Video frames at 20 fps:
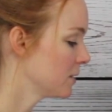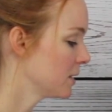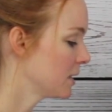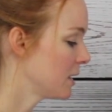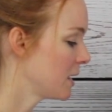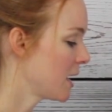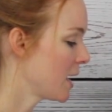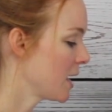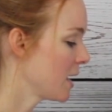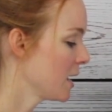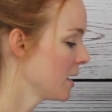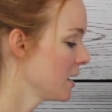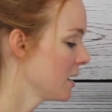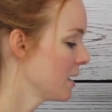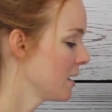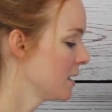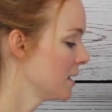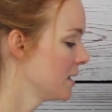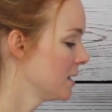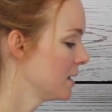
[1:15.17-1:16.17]
today
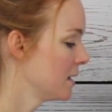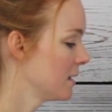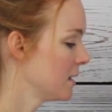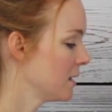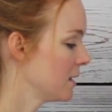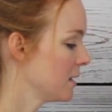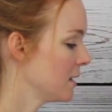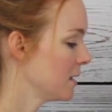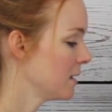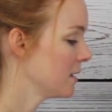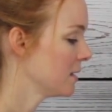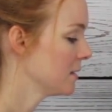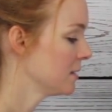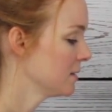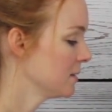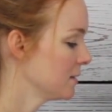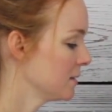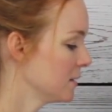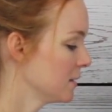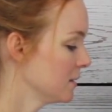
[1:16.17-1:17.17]

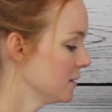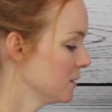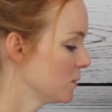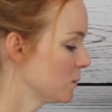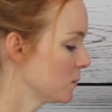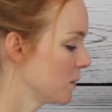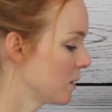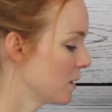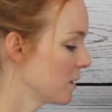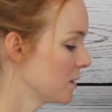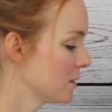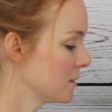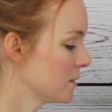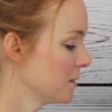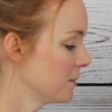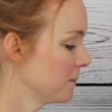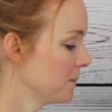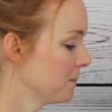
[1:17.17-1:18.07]
is this word.